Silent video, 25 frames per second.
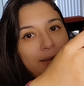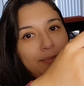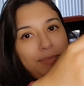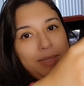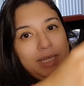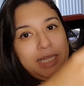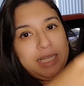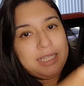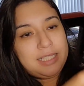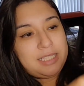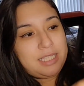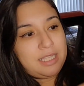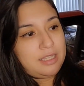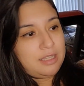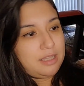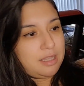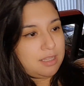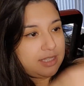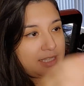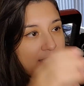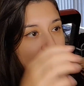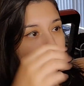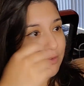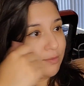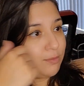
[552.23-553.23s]
because
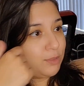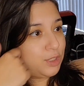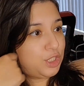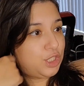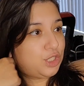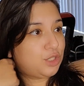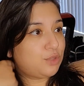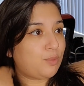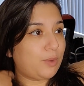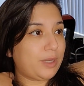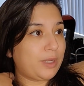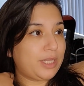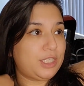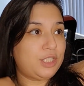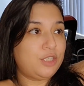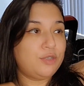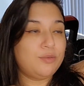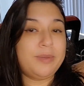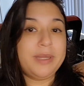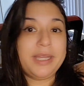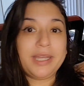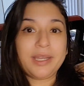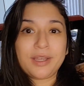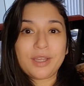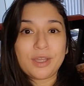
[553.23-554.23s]
7 was just way too
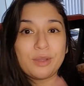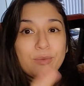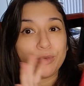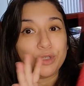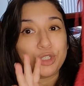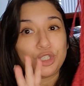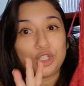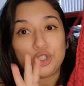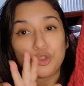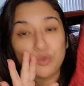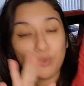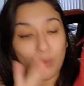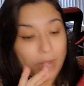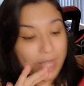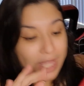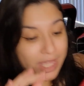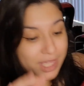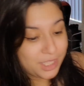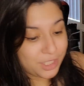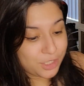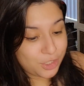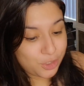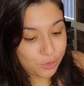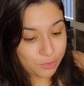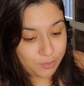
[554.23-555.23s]
big. It was just
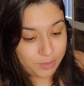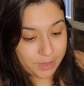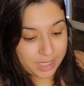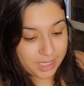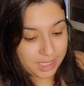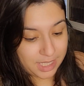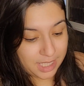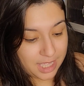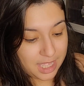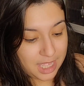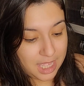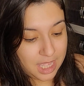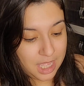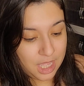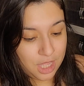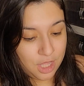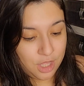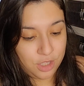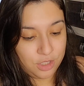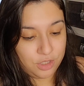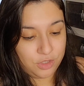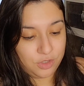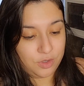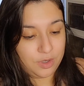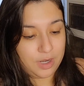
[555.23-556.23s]
way too big.
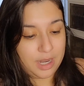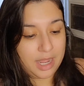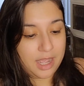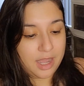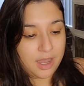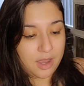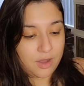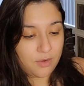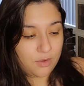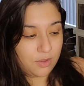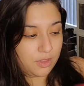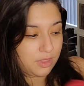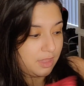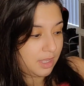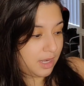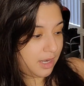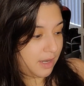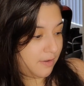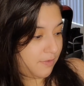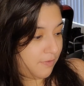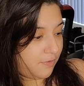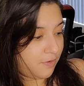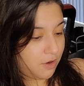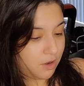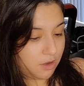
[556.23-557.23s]
So now that
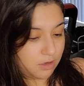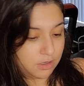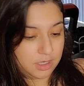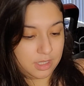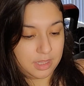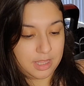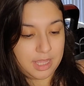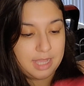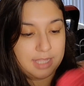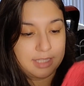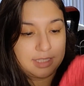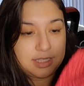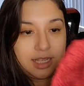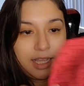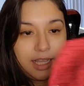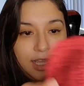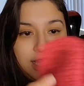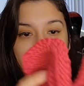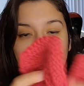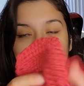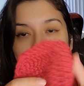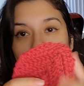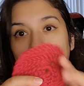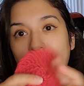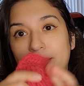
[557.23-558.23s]
I frogged that
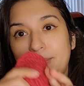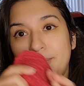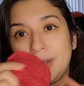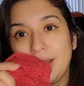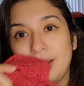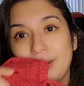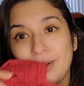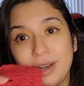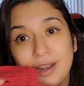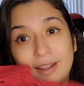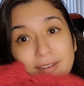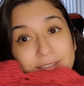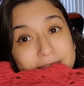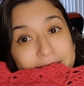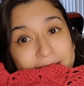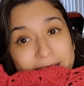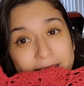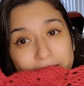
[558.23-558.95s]
side, I'm now gonna have to